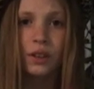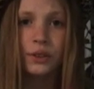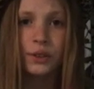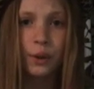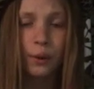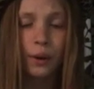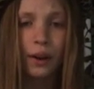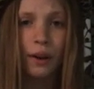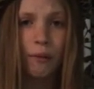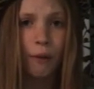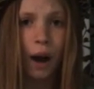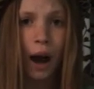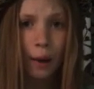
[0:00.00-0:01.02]
So
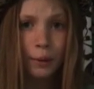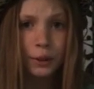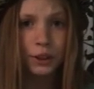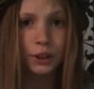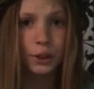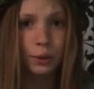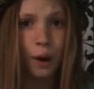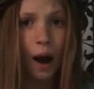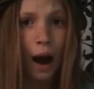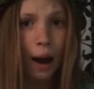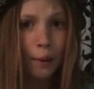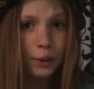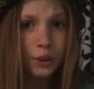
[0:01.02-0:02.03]
if I were you,
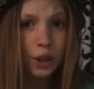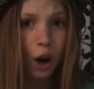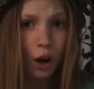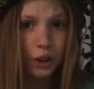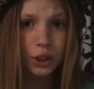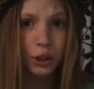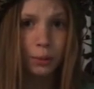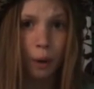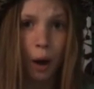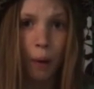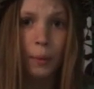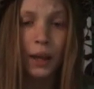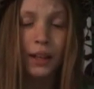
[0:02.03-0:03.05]
I would talk to your
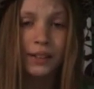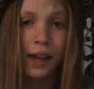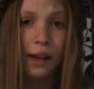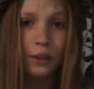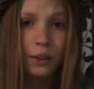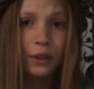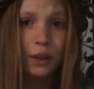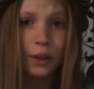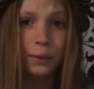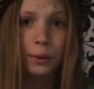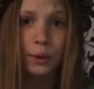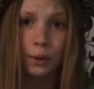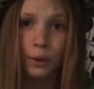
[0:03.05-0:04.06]
mom and tell her that you
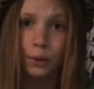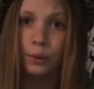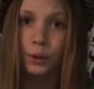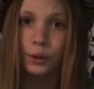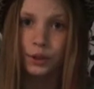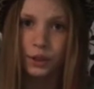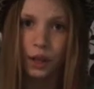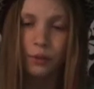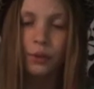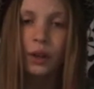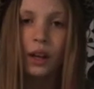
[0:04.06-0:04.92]
were going through her stuff